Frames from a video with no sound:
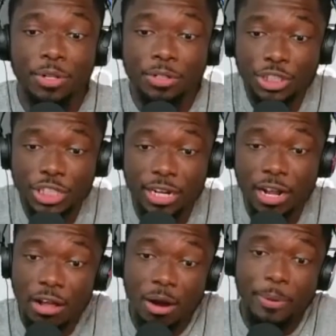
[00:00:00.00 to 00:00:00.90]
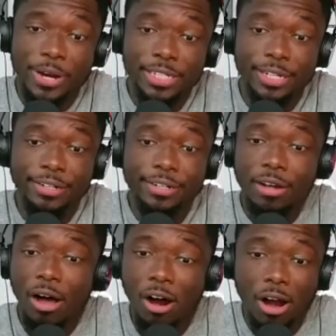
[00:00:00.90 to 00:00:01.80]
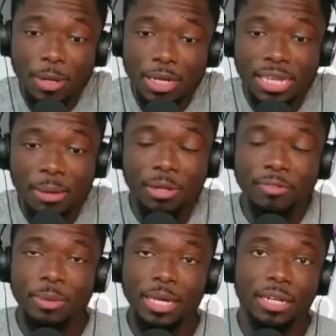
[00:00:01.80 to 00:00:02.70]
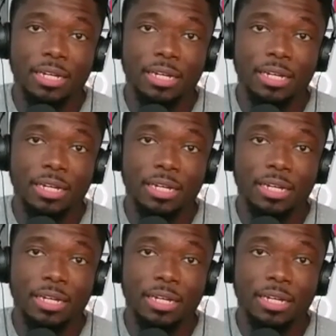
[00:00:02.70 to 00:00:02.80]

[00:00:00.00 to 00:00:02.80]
Shit, our president, horrible example of a man,